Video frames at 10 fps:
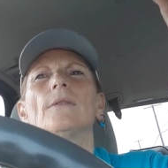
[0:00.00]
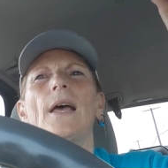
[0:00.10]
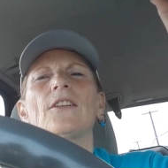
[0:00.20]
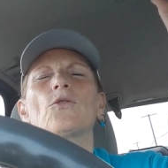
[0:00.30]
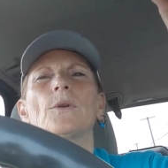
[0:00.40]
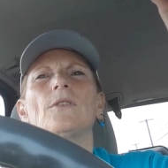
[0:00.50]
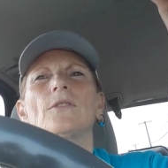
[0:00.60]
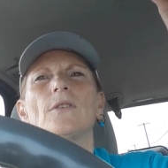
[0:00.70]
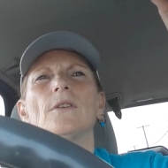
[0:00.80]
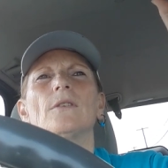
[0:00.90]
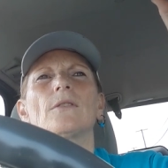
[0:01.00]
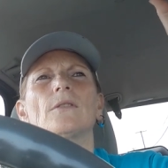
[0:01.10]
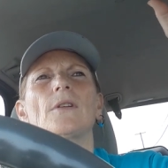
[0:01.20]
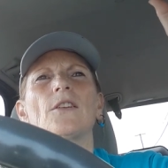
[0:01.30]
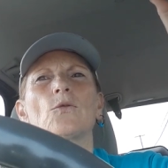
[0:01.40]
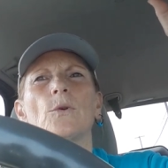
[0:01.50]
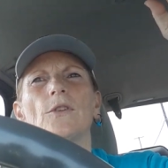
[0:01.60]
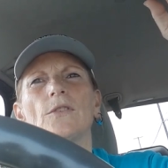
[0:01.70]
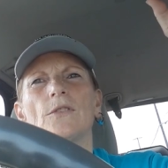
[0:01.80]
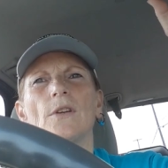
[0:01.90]
That's what this is. That's where
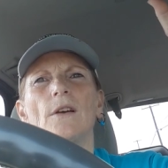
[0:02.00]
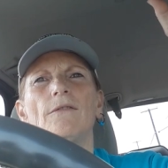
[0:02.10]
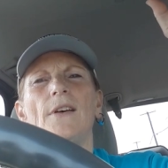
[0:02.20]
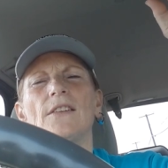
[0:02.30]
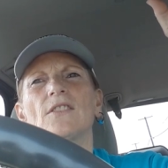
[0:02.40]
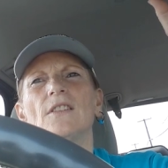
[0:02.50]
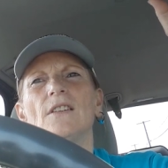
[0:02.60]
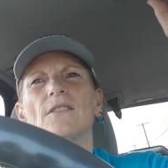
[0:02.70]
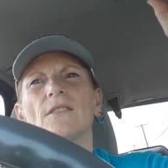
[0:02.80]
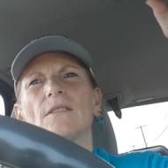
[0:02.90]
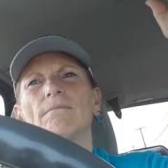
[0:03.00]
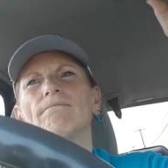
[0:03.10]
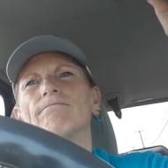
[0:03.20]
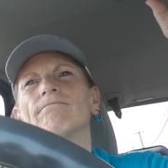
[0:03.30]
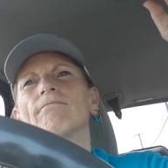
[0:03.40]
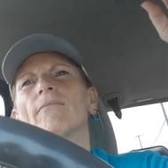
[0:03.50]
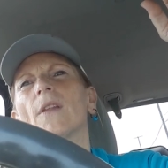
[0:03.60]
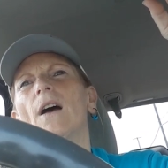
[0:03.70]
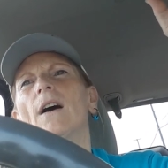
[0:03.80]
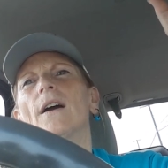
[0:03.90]
this uh, fest is.
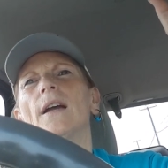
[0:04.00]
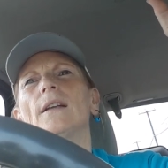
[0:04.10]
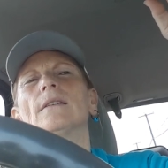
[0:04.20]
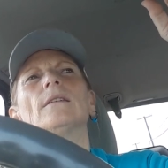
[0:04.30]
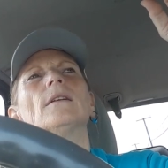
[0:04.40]
All right.